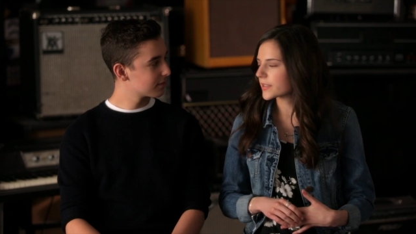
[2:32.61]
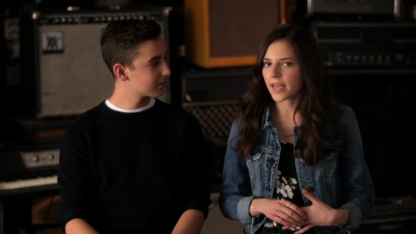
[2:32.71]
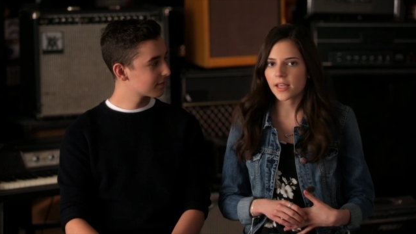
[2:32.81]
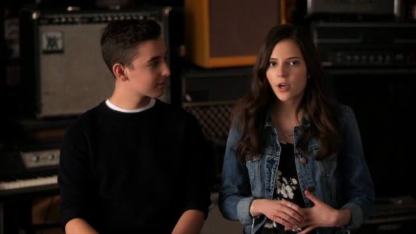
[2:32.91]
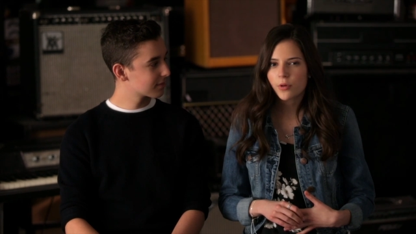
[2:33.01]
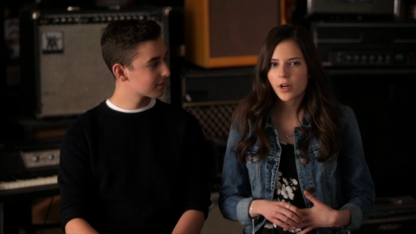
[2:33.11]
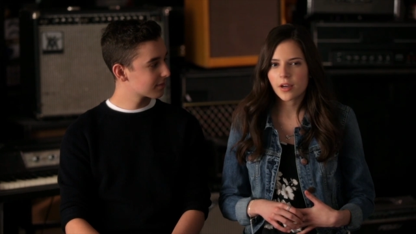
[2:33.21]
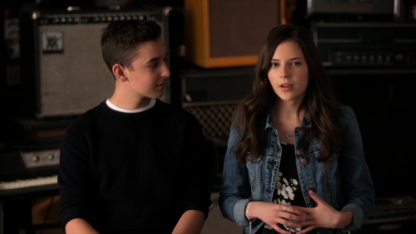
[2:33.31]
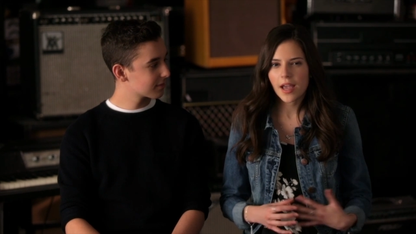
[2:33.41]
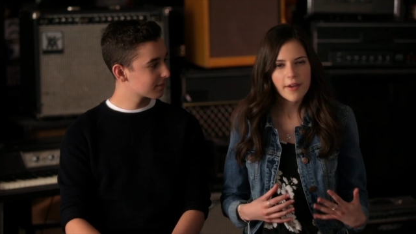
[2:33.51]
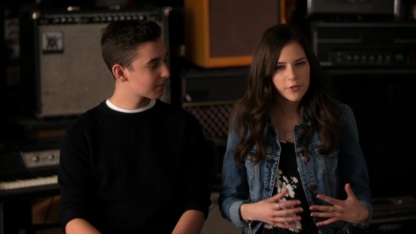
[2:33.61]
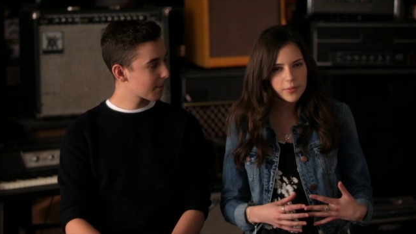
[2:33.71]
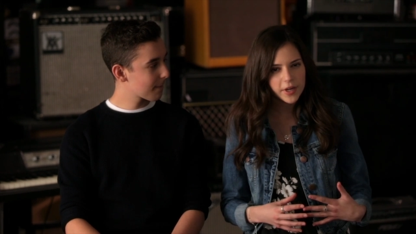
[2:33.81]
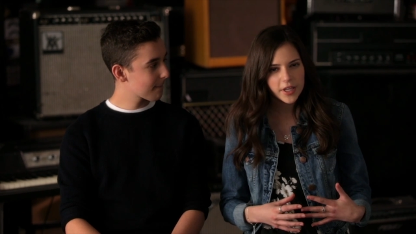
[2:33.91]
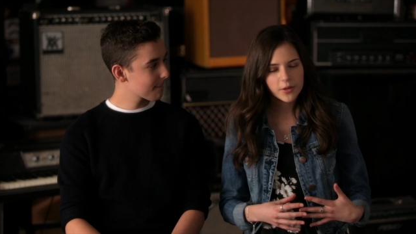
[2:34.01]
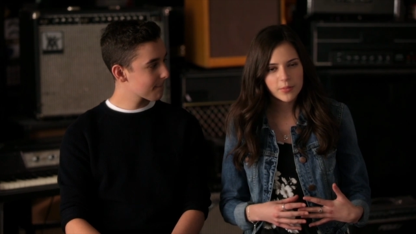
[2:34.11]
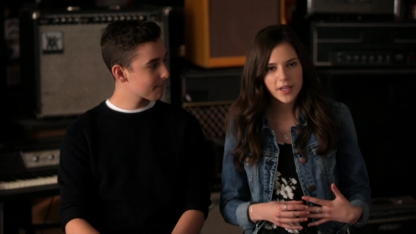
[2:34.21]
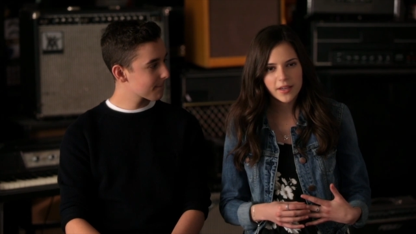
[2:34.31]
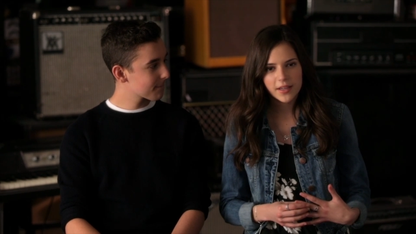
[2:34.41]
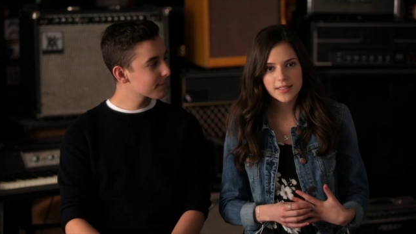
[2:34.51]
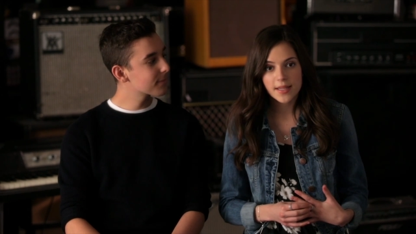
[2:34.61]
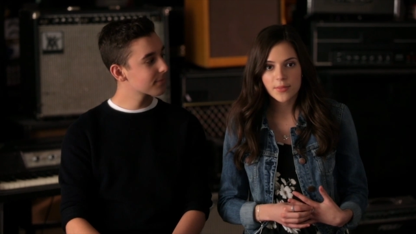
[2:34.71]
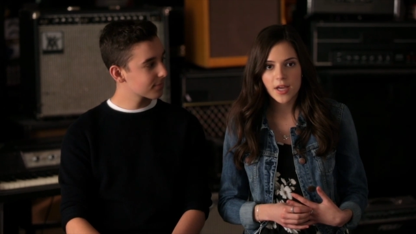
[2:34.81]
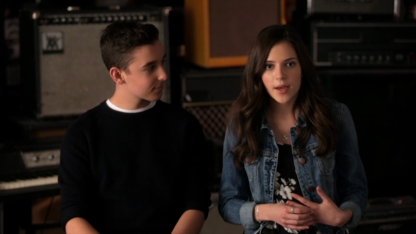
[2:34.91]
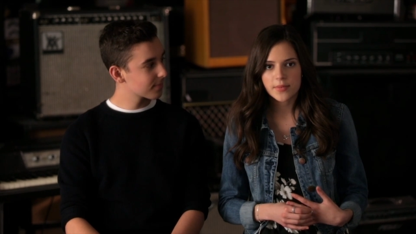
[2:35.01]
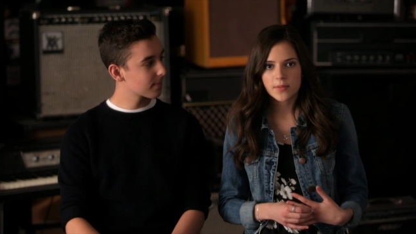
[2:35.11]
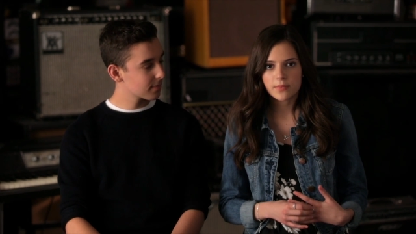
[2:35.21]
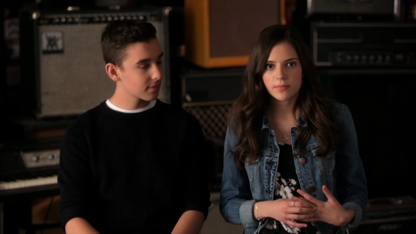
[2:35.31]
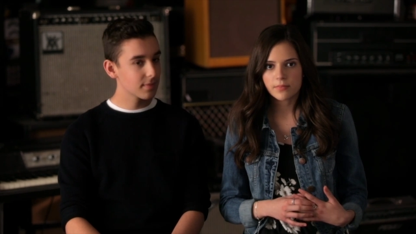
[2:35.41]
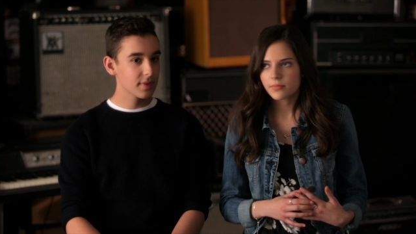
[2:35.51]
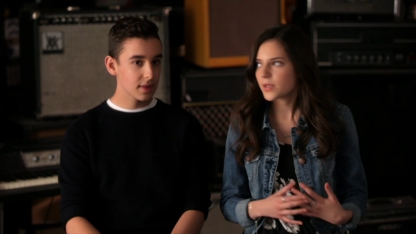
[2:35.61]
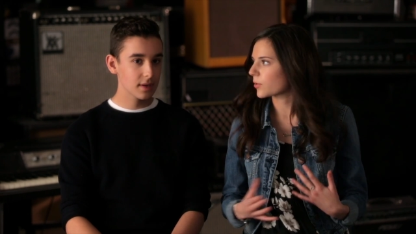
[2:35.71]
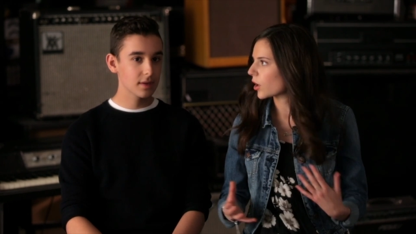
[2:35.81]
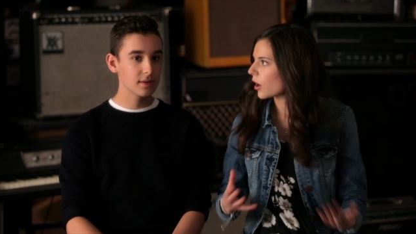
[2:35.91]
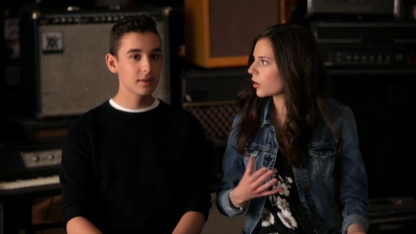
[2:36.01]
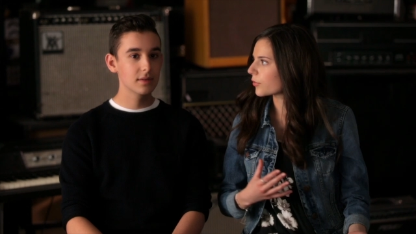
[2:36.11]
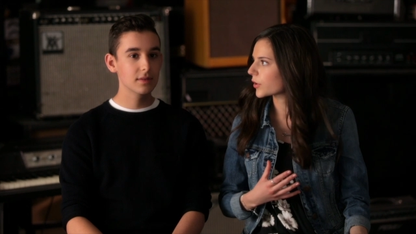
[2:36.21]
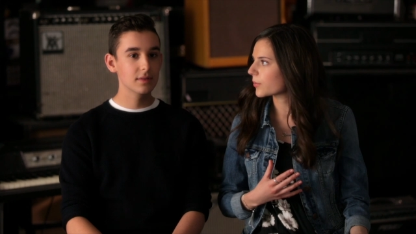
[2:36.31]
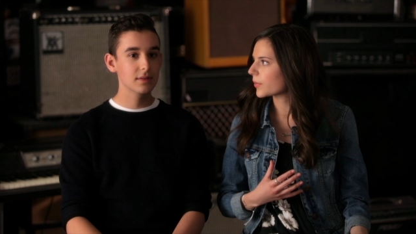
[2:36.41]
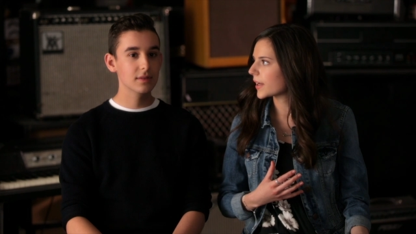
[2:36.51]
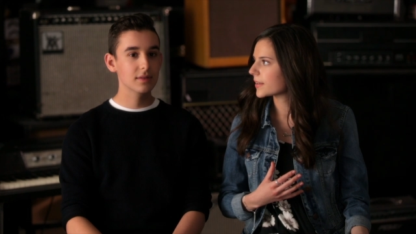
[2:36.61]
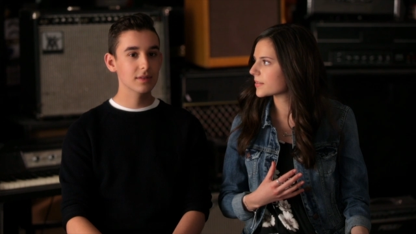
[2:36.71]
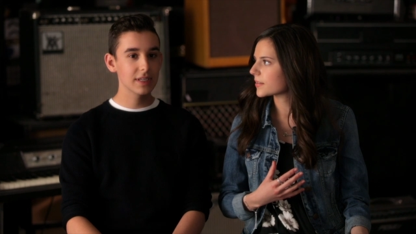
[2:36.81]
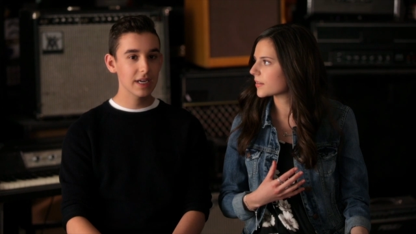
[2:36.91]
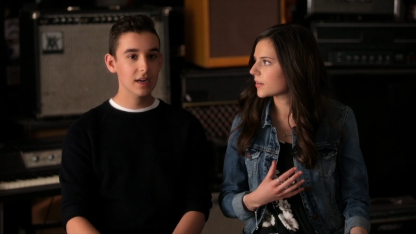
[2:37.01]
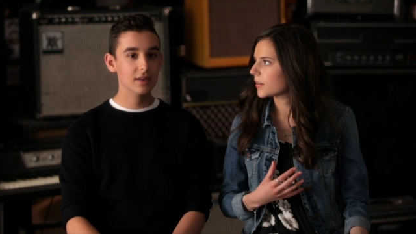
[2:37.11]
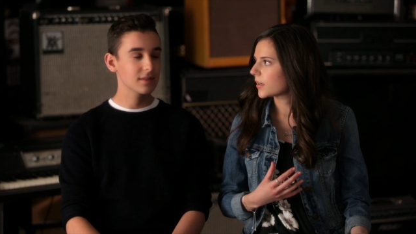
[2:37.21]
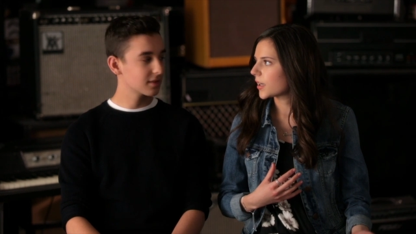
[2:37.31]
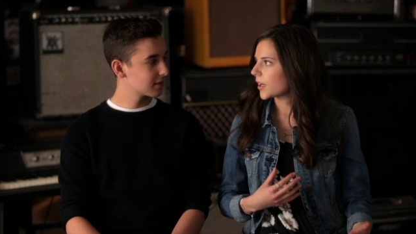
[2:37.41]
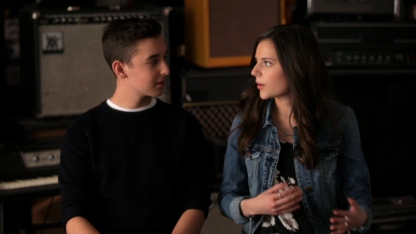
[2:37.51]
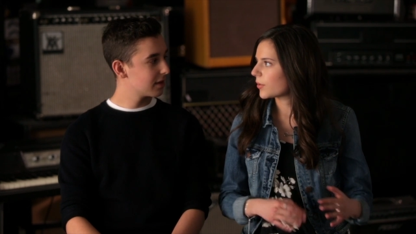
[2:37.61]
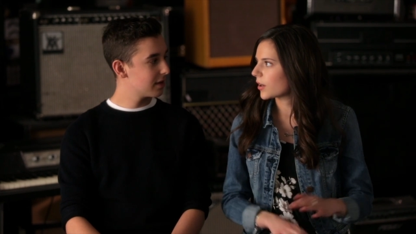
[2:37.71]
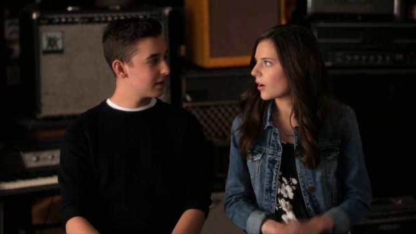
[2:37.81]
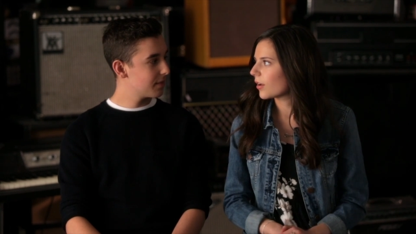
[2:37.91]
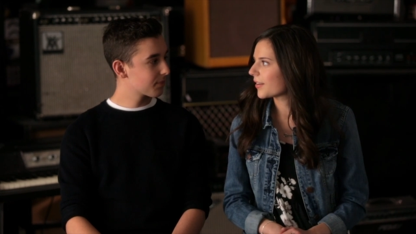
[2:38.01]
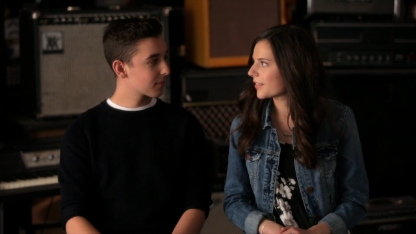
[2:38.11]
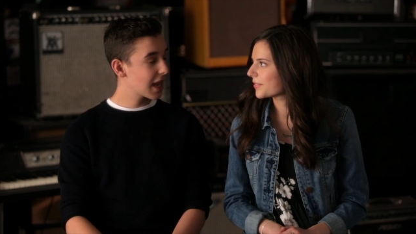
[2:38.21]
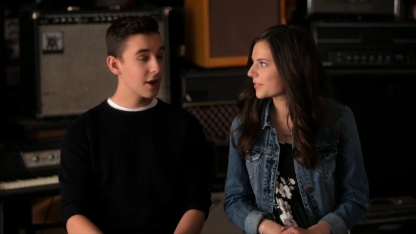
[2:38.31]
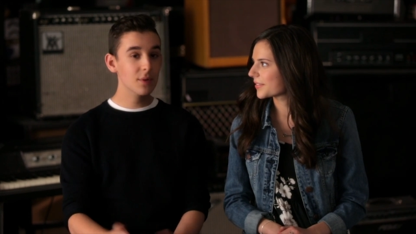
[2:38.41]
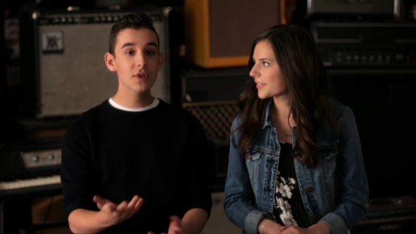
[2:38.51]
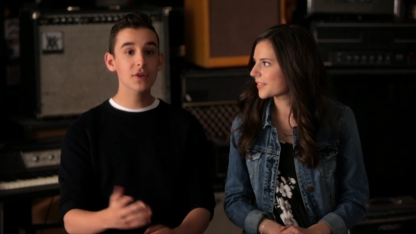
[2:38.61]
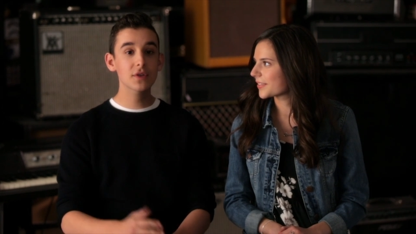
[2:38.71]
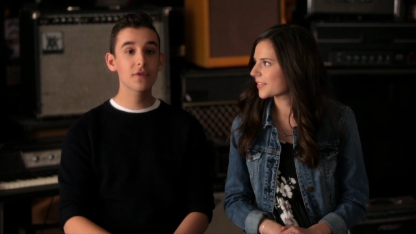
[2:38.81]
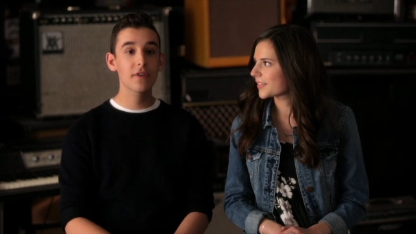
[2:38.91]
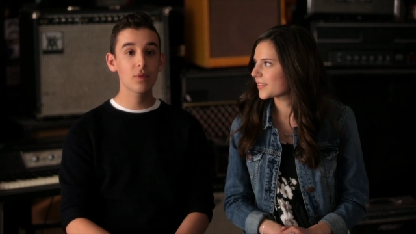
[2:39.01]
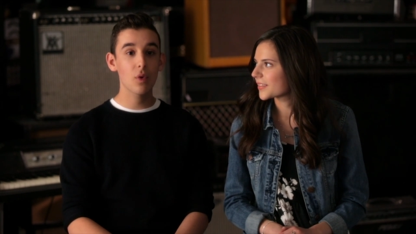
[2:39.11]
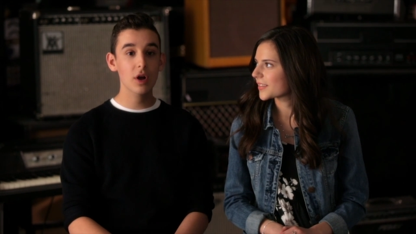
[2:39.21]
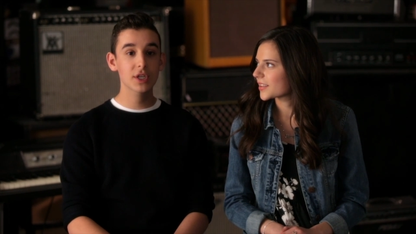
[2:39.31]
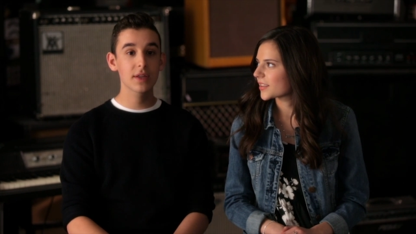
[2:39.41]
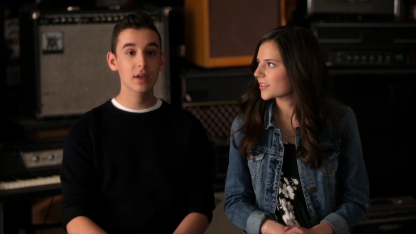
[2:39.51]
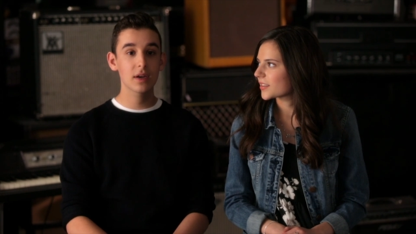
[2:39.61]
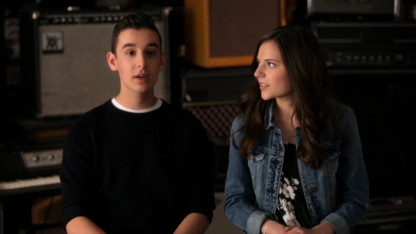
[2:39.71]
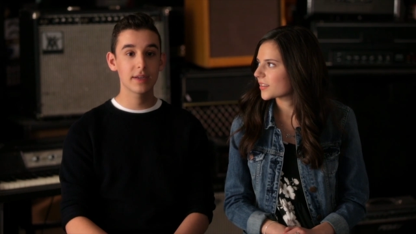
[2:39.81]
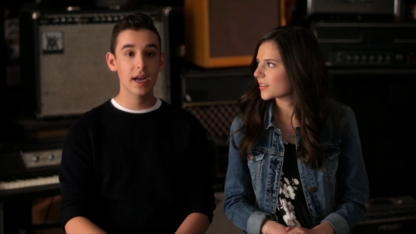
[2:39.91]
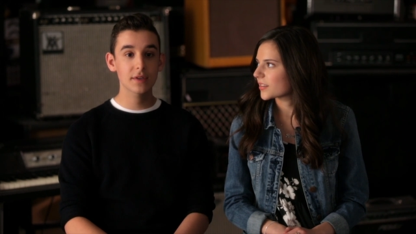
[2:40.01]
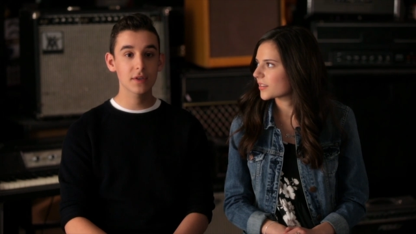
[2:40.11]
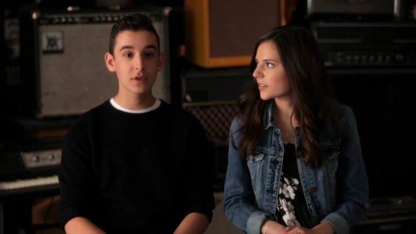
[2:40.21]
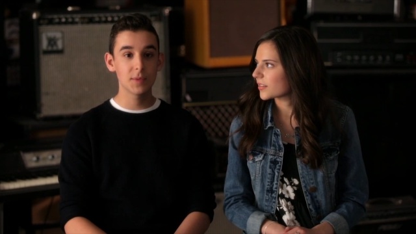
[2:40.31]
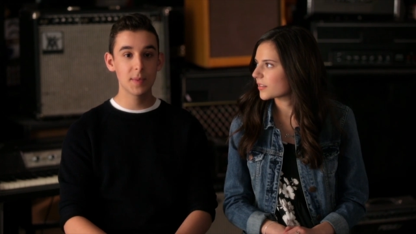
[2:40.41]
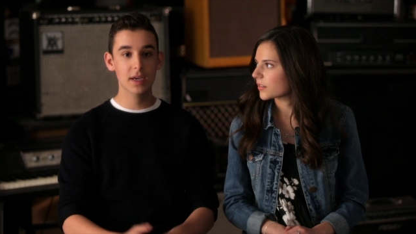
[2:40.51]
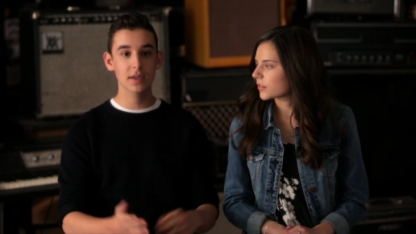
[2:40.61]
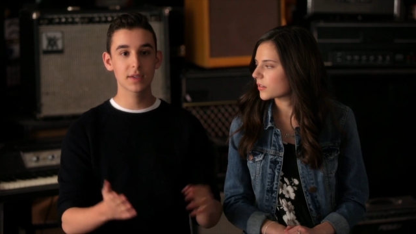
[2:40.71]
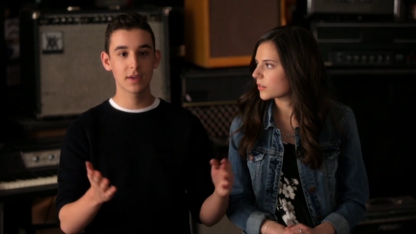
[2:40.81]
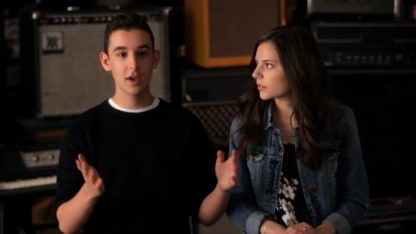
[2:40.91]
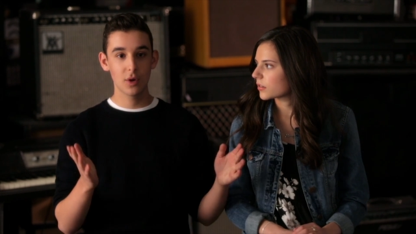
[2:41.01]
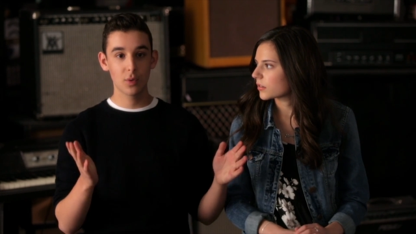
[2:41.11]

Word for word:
Speaker 1: all just hang out where everybody could be because sometimes people are all over the place. Yeah and we'd all
Speaker 2: and it was also fun watching the dancers because